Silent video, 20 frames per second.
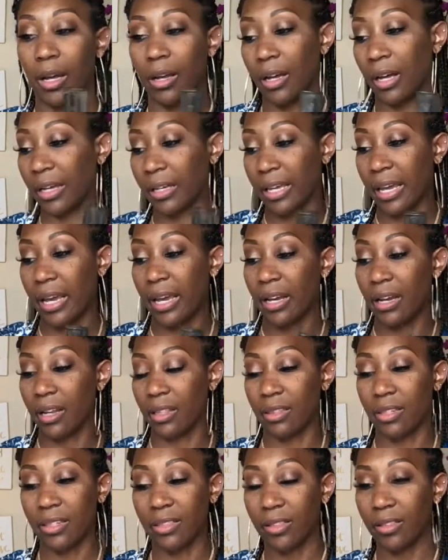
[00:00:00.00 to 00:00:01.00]
Again,
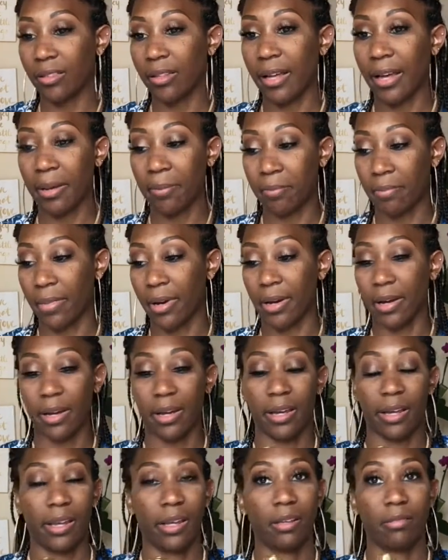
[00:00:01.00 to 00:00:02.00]
these are like
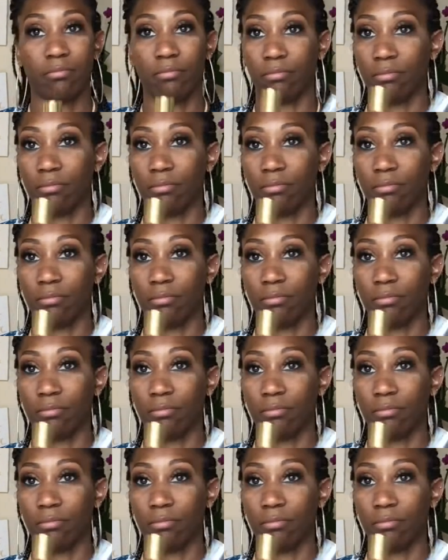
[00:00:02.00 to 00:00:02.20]
my